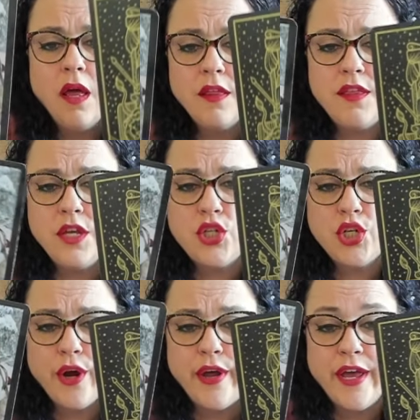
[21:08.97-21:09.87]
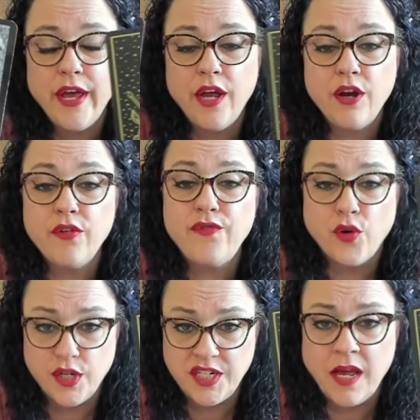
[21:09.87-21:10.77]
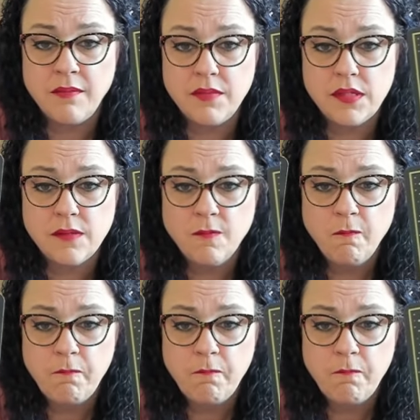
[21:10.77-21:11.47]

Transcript: The Chariot four times.